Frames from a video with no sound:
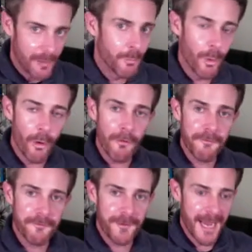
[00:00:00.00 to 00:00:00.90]
uh,
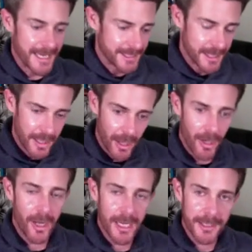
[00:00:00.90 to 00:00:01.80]
more fat,
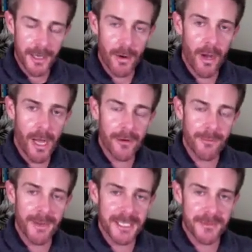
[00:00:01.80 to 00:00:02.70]
higher, you know,
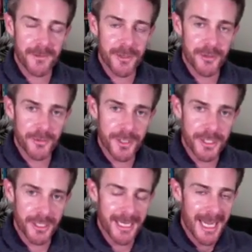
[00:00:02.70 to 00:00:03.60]
higher amounts of
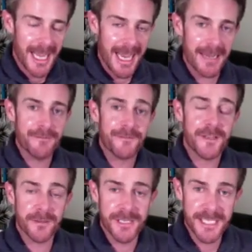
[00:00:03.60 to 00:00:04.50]
nutrition, and
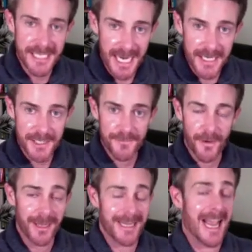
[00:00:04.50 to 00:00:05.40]
feel
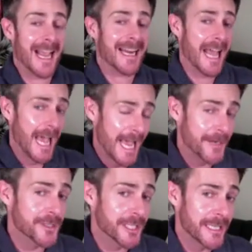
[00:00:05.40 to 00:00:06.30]
satisfied and
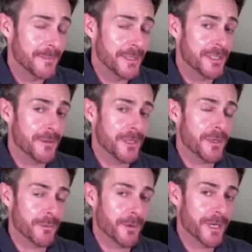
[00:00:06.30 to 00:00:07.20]
actually be doing
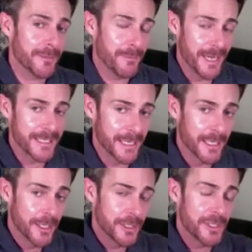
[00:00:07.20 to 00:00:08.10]
your body better,
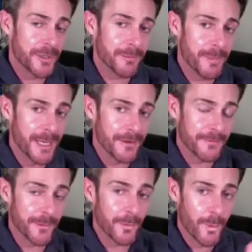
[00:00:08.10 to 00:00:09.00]
doing better
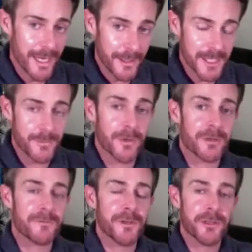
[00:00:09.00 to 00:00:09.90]
from a weight loss
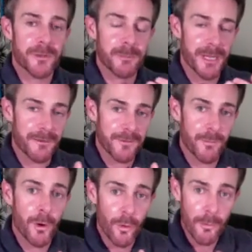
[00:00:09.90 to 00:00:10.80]
point of view, doing better
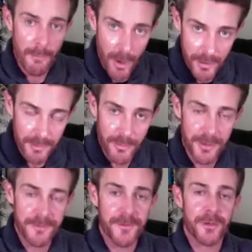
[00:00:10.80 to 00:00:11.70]
from a hormonal
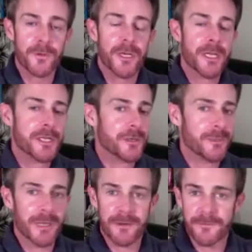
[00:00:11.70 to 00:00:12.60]
point of view,
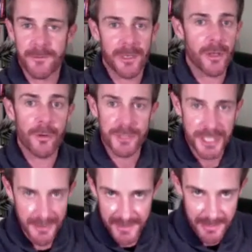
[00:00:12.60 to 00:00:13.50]
doing better from a
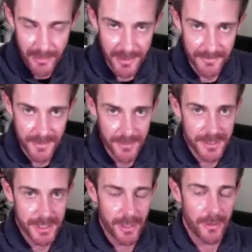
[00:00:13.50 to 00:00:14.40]
longevity point of view.
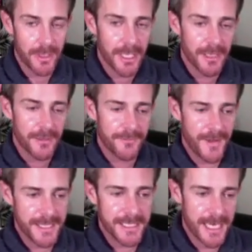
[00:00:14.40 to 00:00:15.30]
So
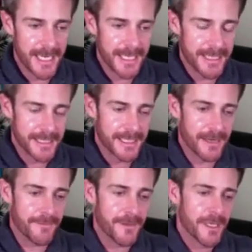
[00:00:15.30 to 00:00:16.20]
fascinating
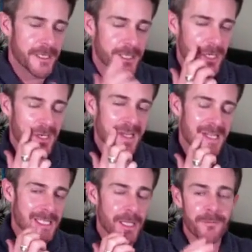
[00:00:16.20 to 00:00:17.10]
stuff. Certainly,
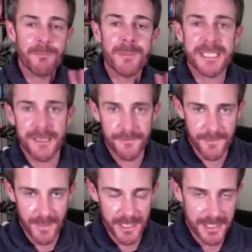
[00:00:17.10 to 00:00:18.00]
there's a lot of
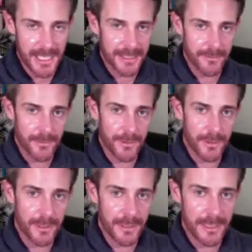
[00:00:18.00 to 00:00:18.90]
misinformation out there on
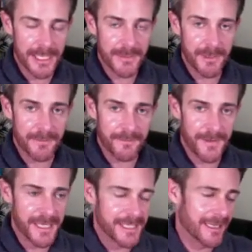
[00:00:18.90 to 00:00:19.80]
uh, intermittent
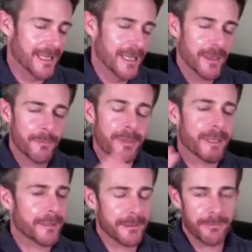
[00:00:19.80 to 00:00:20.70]
fasting,
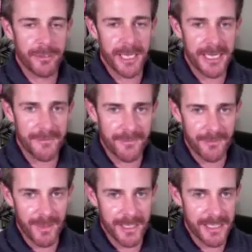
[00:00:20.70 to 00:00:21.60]
but plenty of
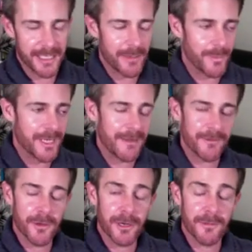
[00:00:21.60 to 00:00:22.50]
information out there. We
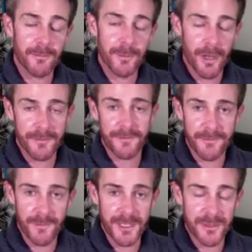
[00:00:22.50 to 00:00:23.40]
haven't got a lot of
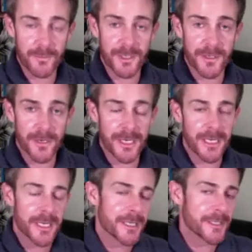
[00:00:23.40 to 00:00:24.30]
information written on it,
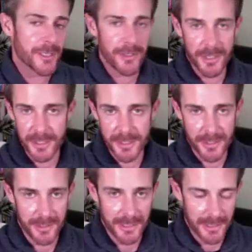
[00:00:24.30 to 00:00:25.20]
so you can
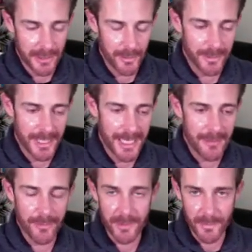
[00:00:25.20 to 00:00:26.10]
certainly look that
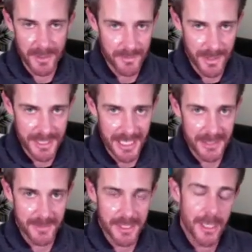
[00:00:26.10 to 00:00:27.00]
up or otherwise reach
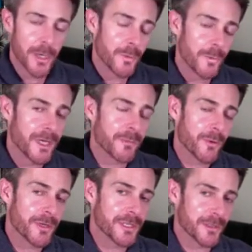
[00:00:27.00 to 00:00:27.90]
out to us. We can
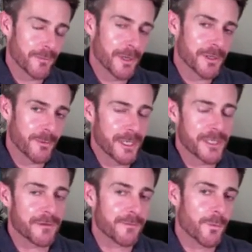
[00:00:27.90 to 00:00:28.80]
point you in the right
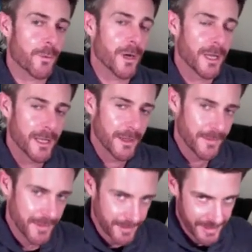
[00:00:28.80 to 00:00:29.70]
direction for
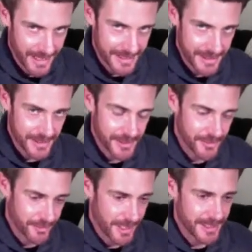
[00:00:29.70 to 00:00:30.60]
the places to
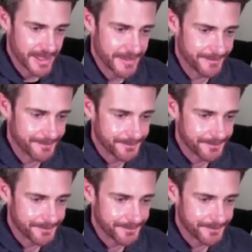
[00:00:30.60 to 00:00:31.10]
trust.